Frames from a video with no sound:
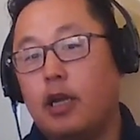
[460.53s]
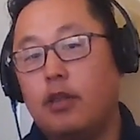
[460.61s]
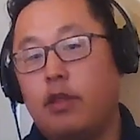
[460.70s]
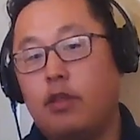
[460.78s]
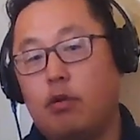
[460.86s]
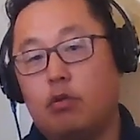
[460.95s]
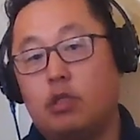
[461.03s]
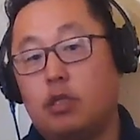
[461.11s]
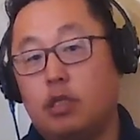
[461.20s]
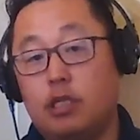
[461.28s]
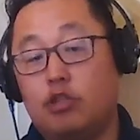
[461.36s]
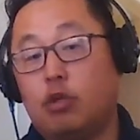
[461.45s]
And then there was
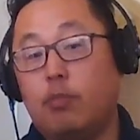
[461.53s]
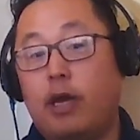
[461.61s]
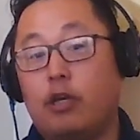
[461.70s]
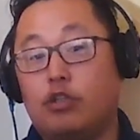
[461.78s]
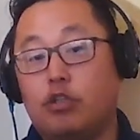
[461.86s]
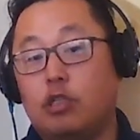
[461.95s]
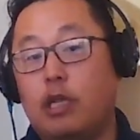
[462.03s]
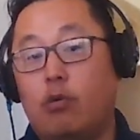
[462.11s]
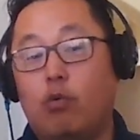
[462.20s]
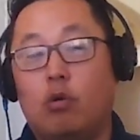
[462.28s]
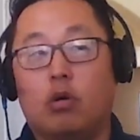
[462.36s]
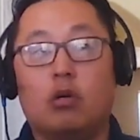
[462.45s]
district managers that
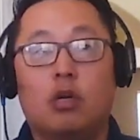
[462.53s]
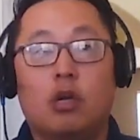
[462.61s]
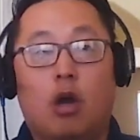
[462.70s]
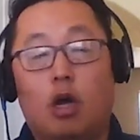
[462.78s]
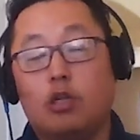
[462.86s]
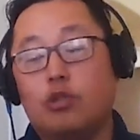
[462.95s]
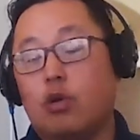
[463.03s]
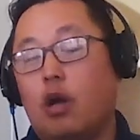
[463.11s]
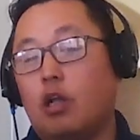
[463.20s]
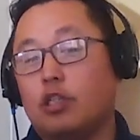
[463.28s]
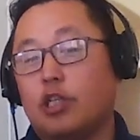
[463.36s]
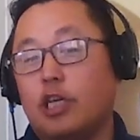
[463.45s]
were also
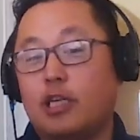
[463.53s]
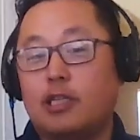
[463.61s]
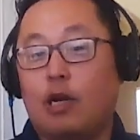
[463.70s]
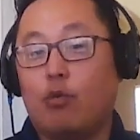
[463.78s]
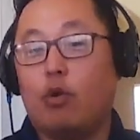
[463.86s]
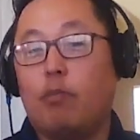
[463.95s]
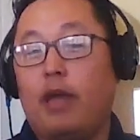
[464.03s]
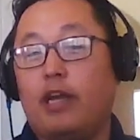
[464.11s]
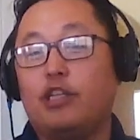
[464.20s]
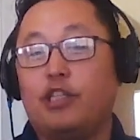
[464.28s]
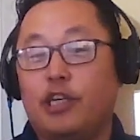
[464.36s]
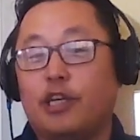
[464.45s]
college kids that were
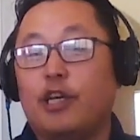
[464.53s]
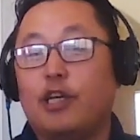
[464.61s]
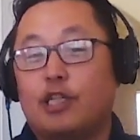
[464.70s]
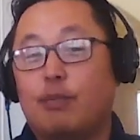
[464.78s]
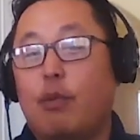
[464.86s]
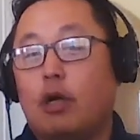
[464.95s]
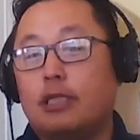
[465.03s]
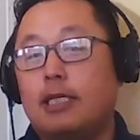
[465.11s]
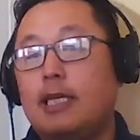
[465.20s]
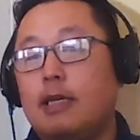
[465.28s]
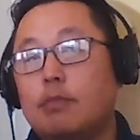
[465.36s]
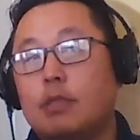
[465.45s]
managing small
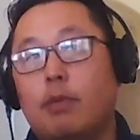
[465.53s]
teams.